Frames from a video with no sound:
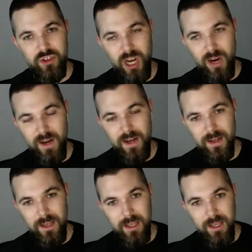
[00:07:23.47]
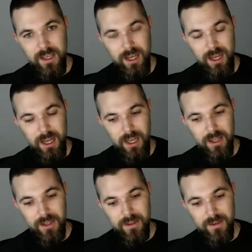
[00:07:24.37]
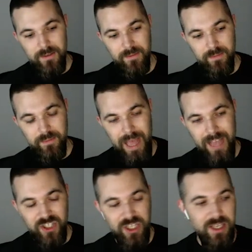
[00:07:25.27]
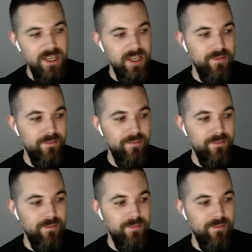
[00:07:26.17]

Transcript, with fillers: Jaren Blaschke,